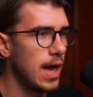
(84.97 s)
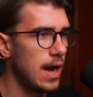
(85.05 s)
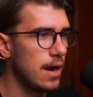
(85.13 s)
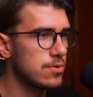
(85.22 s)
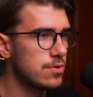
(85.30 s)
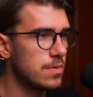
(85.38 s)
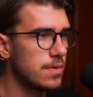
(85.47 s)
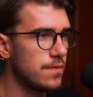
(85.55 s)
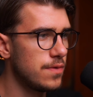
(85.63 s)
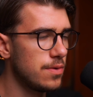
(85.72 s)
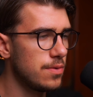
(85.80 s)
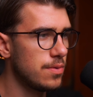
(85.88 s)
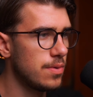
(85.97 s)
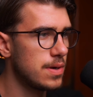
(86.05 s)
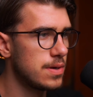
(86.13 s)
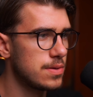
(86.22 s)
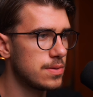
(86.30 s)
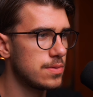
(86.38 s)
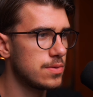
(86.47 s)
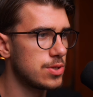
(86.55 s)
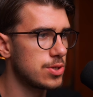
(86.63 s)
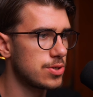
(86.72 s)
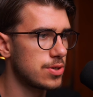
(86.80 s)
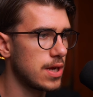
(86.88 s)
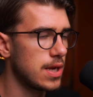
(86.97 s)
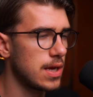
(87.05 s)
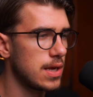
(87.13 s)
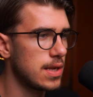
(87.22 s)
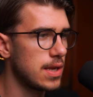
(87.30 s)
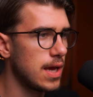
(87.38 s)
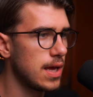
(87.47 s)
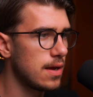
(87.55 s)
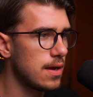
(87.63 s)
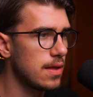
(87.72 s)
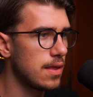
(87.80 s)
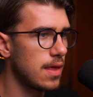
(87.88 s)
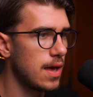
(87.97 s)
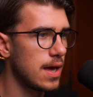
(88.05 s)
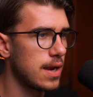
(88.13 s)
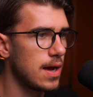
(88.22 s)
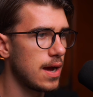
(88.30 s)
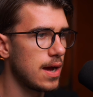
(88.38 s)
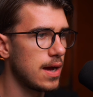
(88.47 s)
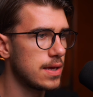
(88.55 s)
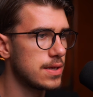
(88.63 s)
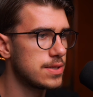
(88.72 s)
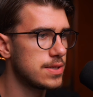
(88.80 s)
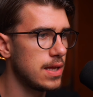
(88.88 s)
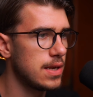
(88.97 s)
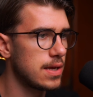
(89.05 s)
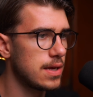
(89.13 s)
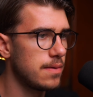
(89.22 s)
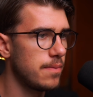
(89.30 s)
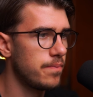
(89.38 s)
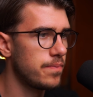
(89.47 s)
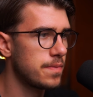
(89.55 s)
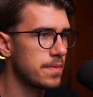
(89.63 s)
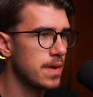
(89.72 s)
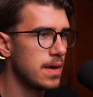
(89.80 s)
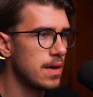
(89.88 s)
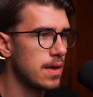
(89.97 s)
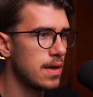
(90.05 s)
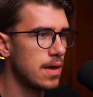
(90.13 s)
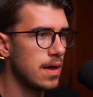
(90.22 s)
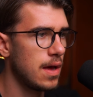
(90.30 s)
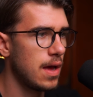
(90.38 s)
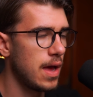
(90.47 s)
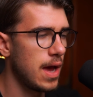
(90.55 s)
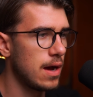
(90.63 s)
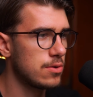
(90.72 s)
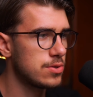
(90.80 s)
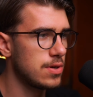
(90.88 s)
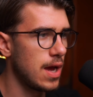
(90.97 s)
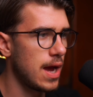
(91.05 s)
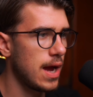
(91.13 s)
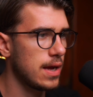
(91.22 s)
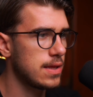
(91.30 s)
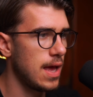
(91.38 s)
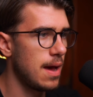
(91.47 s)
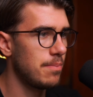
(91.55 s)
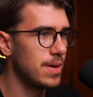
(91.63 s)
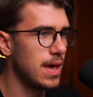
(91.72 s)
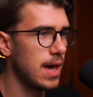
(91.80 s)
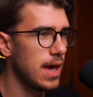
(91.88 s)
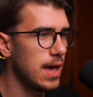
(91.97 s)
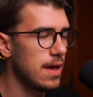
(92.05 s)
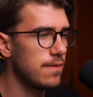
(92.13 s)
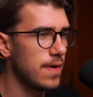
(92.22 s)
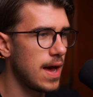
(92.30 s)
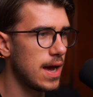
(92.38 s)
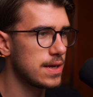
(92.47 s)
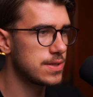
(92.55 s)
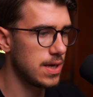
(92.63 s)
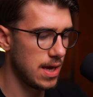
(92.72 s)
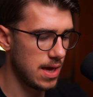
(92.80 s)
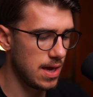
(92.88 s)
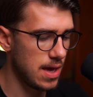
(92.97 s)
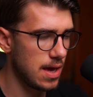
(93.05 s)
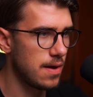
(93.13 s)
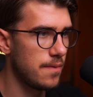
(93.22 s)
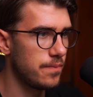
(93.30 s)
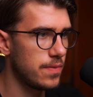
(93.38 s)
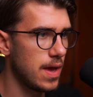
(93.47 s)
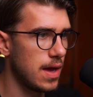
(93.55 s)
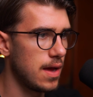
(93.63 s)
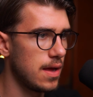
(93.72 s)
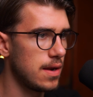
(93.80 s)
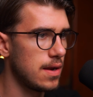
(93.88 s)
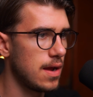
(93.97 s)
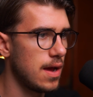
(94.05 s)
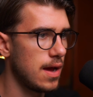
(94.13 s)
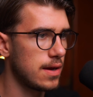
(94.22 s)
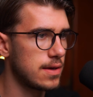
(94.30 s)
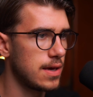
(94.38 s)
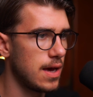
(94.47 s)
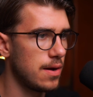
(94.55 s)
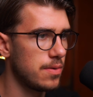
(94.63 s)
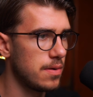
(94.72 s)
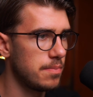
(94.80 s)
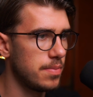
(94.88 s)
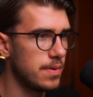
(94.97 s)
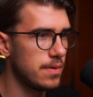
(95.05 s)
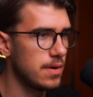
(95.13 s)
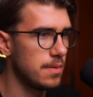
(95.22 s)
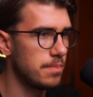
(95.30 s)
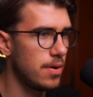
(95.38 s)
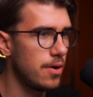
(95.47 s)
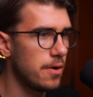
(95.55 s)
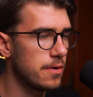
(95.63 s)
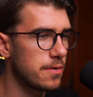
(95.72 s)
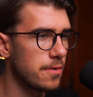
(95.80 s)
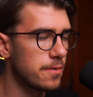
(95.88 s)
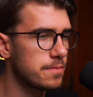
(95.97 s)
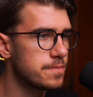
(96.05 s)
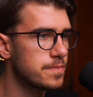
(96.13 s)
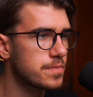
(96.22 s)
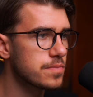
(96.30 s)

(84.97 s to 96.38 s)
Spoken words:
how to review trading data that I send it, how to act and behave as an accountability partner,